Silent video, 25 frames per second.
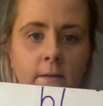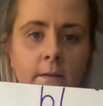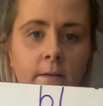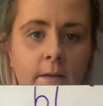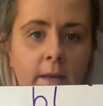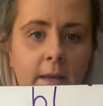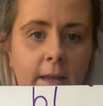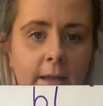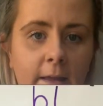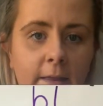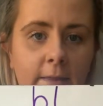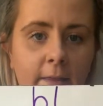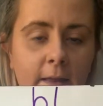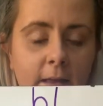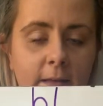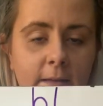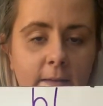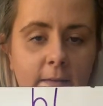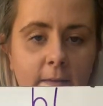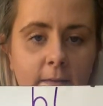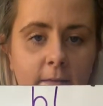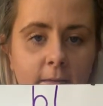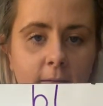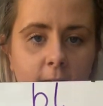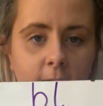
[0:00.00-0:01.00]
like
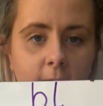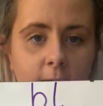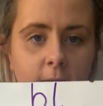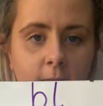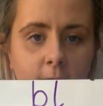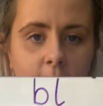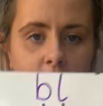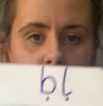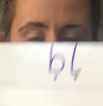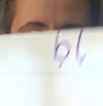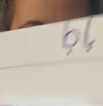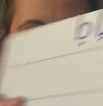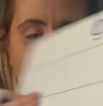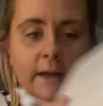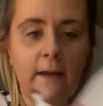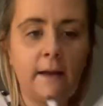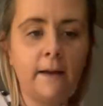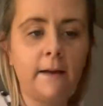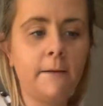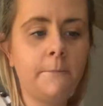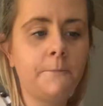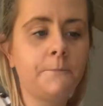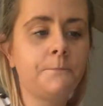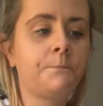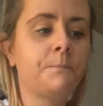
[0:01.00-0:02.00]
that, okay?
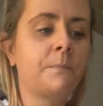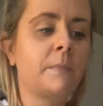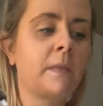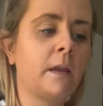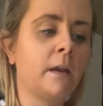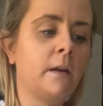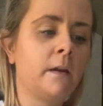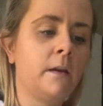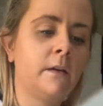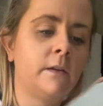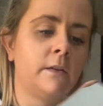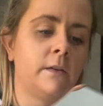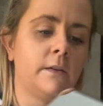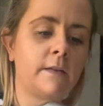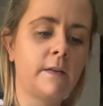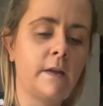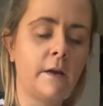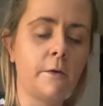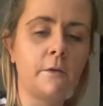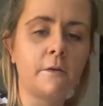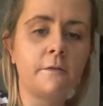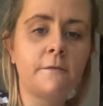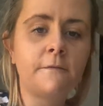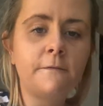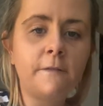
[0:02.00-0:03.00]
So
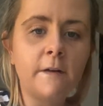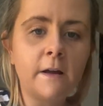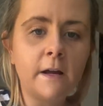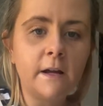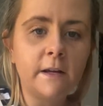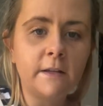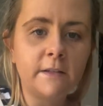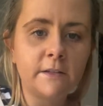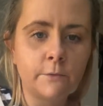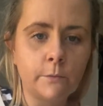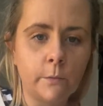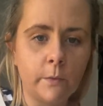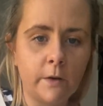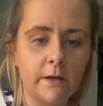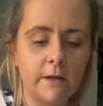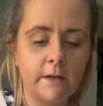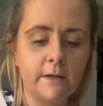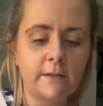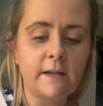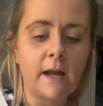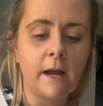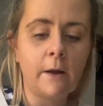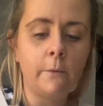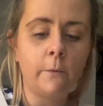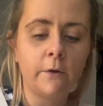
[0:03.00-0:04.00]
the first
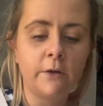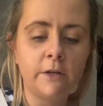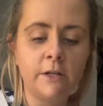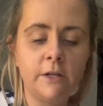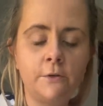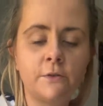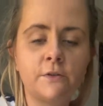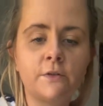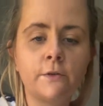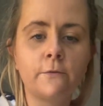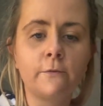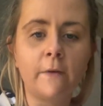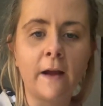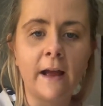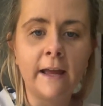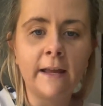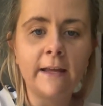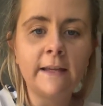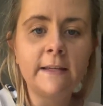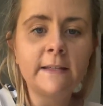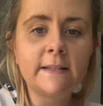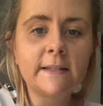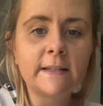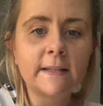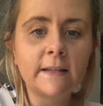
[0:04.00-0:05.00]
word I want you to
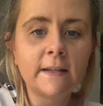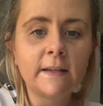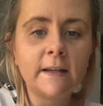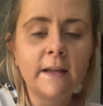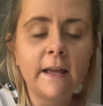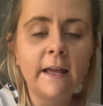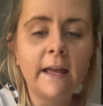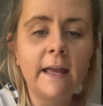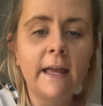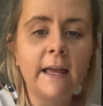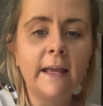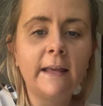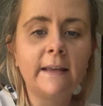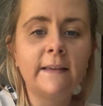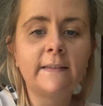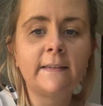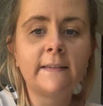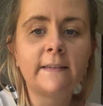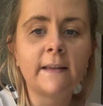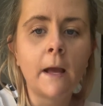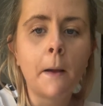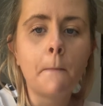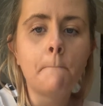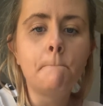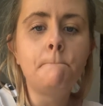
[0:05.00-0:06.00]
write
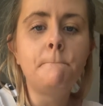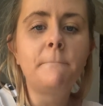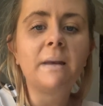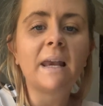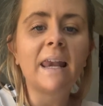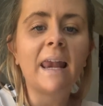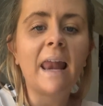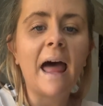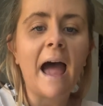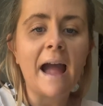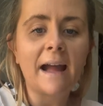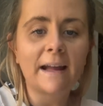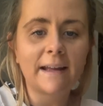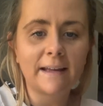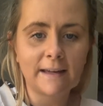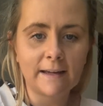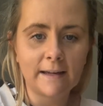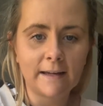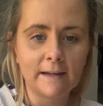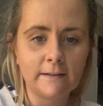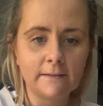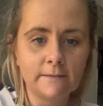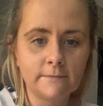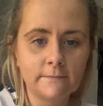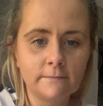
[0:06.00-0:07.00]
is
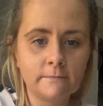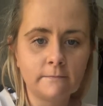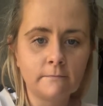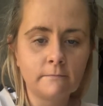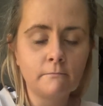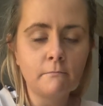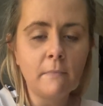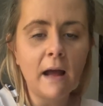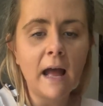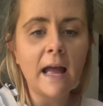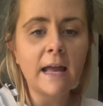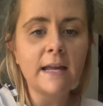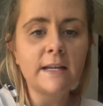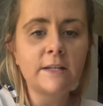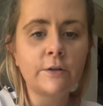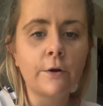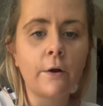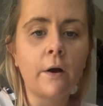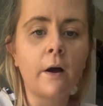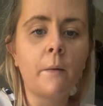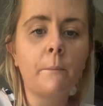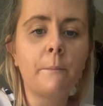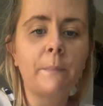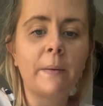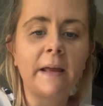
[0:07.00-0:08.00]
black. My
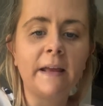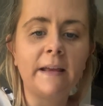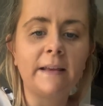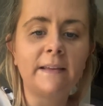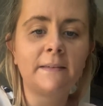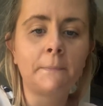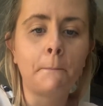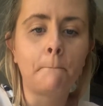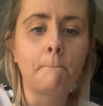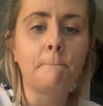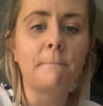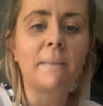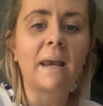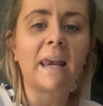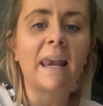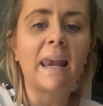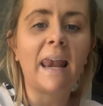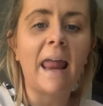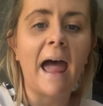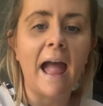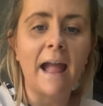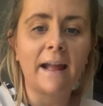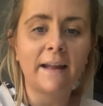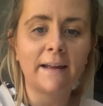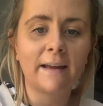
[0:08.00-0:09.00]
top is
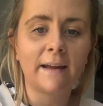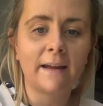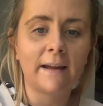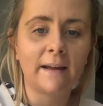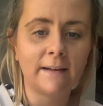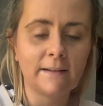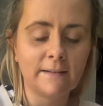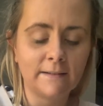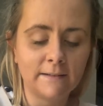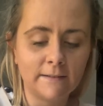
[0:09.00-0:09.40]
black,